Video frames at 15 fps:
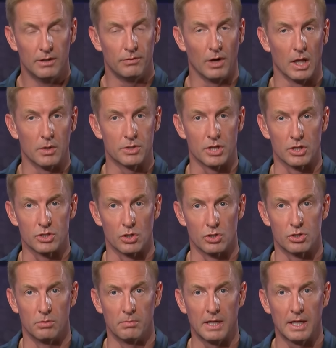Follow us on
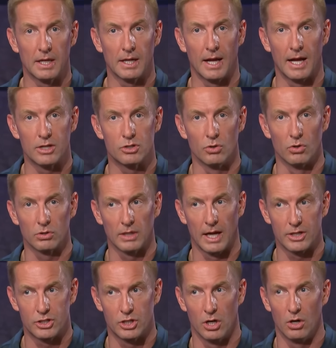social media at Joel
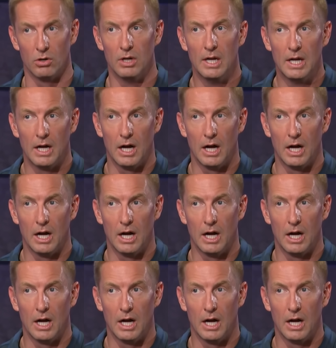Klatt Show.